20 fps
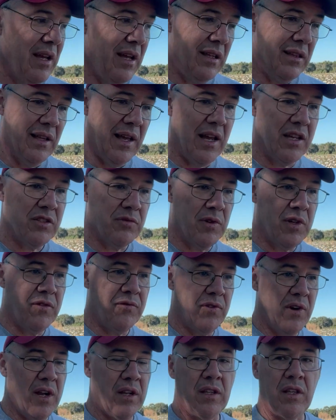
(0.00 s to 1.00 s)
And last week,
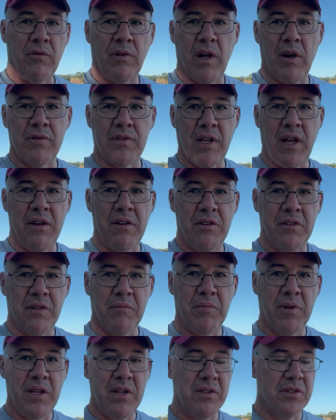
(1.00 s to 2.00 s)
frankly, when I was out here, the
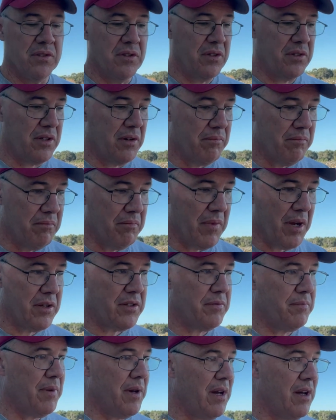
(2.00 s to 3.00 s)
bees looked
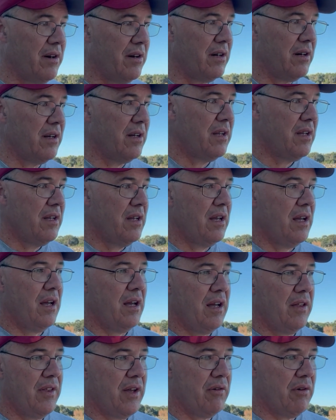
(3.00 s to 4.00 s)
much better.
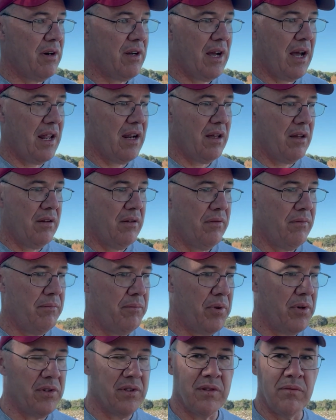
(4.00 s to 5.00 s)
Uh, they were kind of
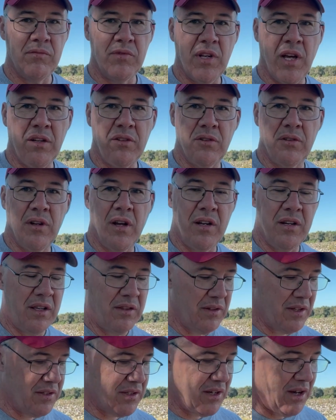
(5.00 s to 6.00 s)
putting some nectar and honey in
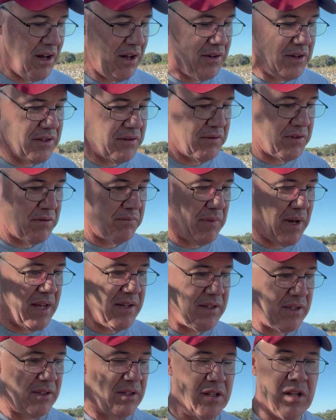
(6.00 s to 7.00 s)
these colonies. It was
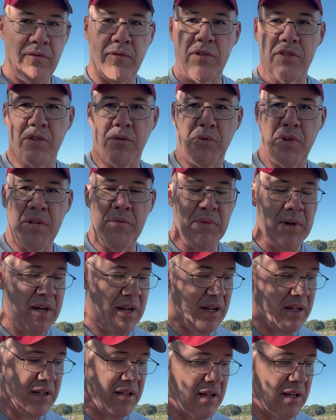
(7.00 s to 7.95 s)
amazing the difference a week made.